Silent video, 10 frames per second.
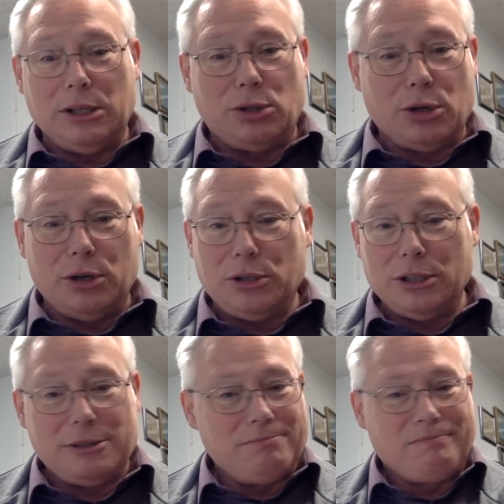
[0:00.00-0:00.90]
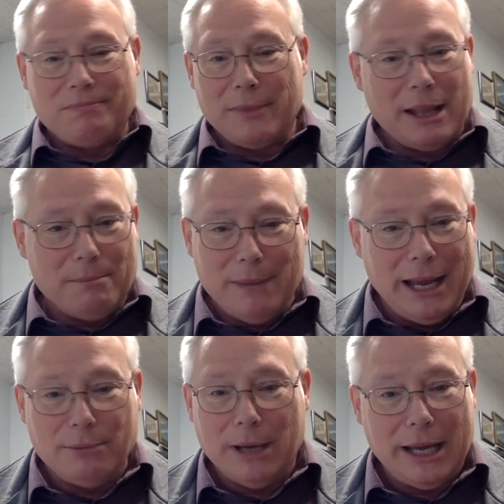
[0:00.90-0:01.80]
the churches,
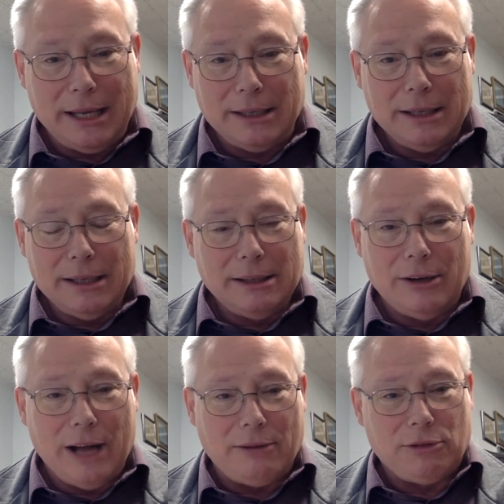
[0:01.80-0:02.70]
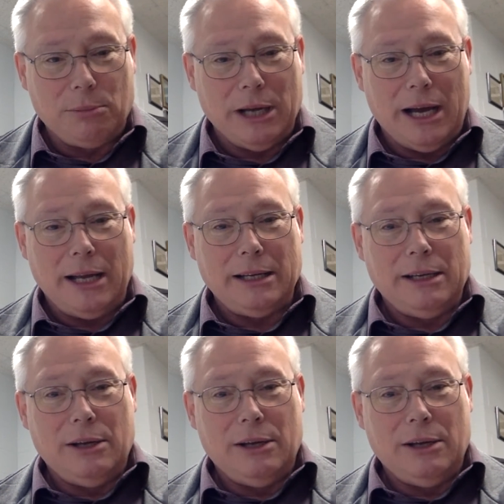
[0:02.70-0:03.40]
man-made. They're not from God.